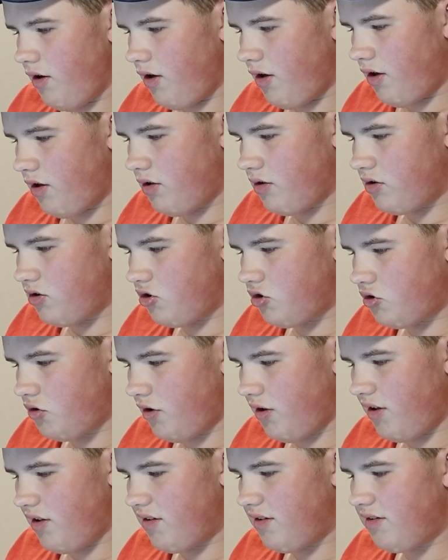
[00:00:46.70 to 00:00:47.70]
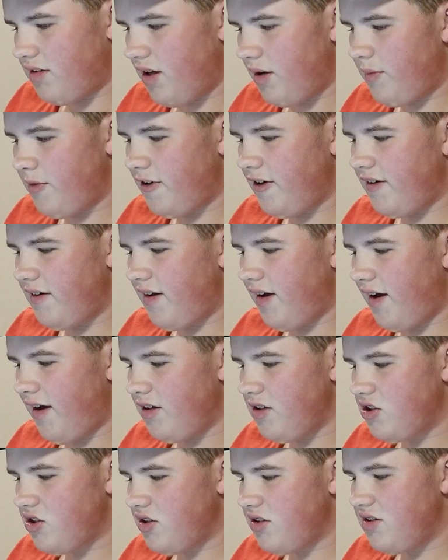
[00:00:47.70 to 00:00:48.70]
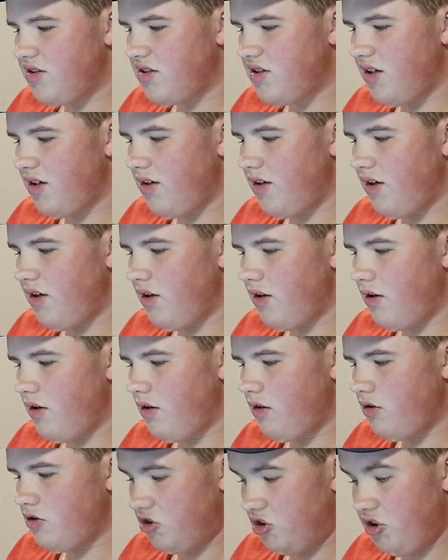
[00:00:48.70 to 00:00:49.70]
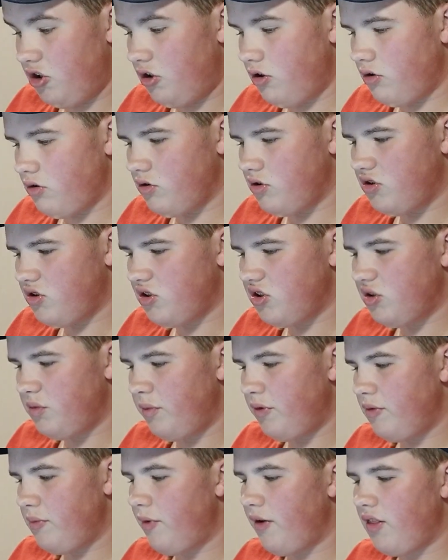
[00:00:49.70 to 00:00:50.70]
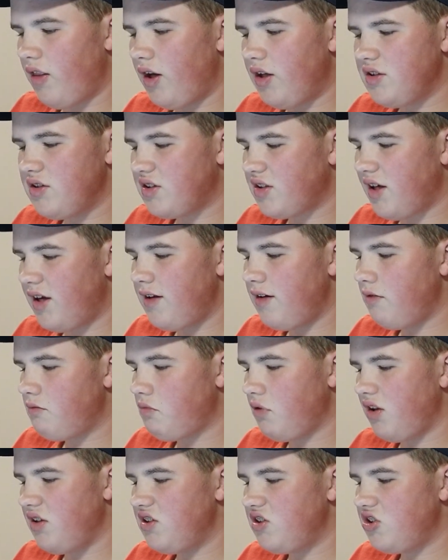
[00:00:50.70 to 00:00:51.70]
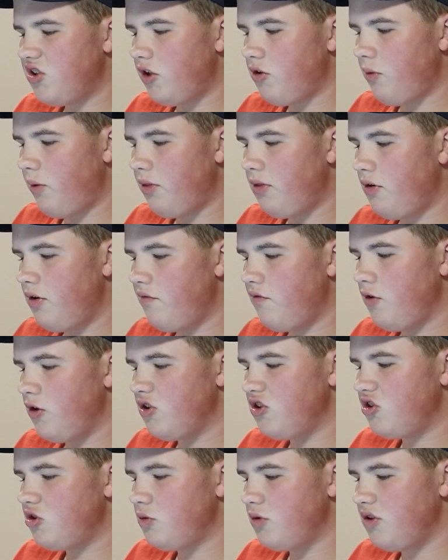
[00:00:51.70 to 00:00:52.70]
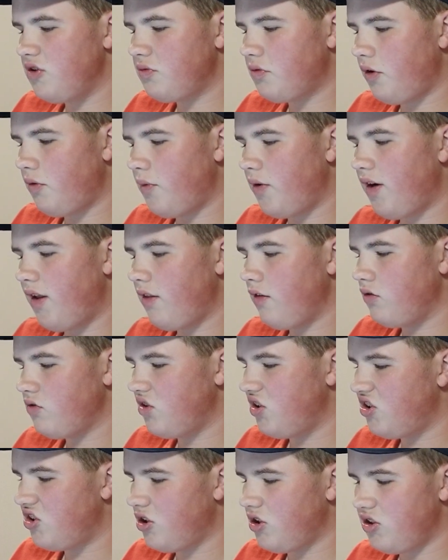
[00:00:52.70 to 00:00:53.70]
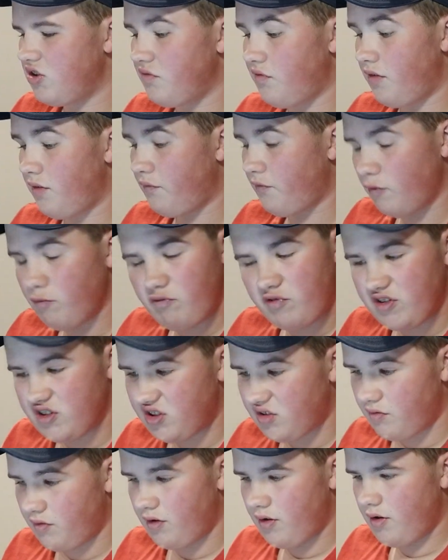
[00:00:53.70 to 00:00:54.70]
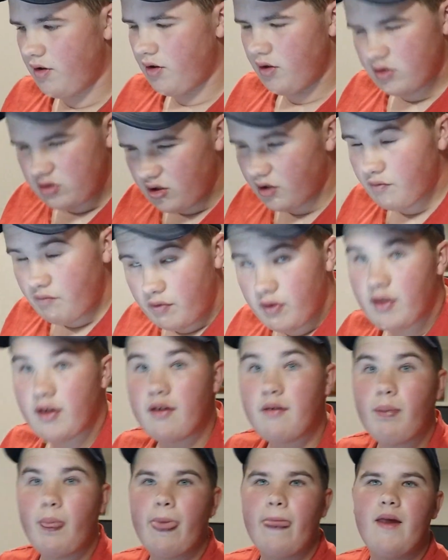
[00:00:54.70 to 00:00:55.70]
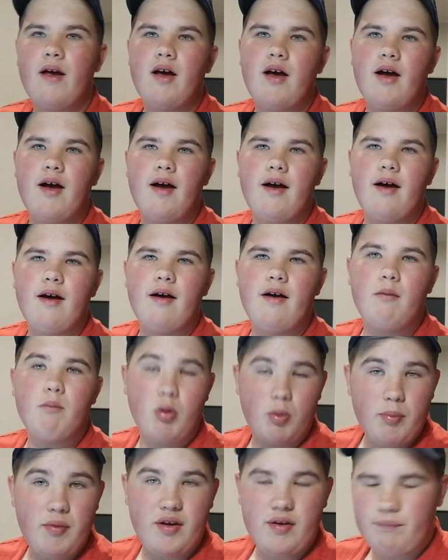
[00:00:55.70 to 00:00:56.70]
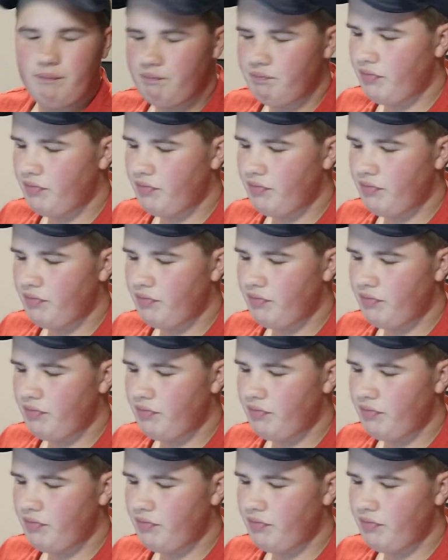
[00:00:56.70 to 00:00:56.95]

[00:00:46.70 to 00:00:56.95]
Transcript: uh, Street Entertainment, and AGC Studios, distributed by Lionsgate, released January 31st, 2021 at Los Angeles for the film festival, so for the uh, premiere,